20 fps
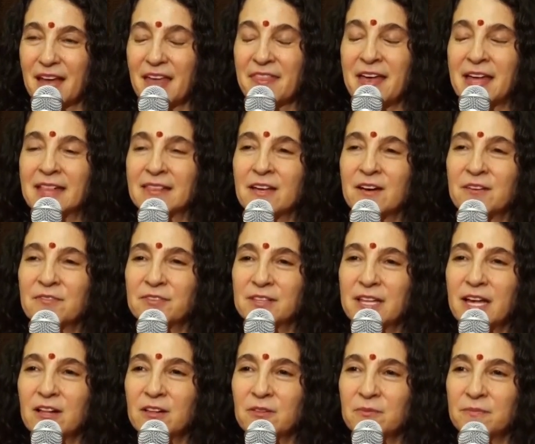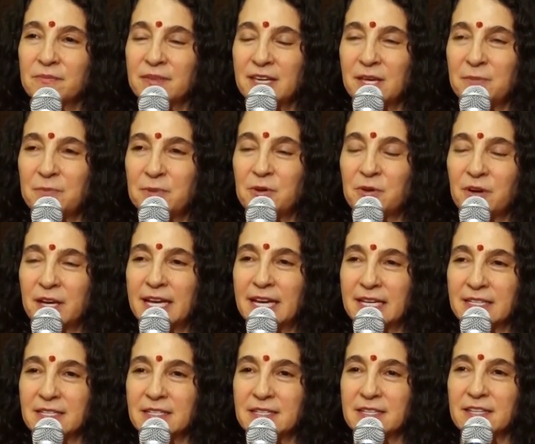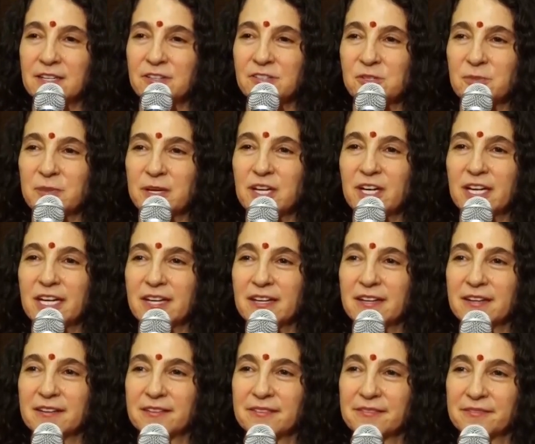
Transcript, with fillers: And that love will help keep you connected to their spirit.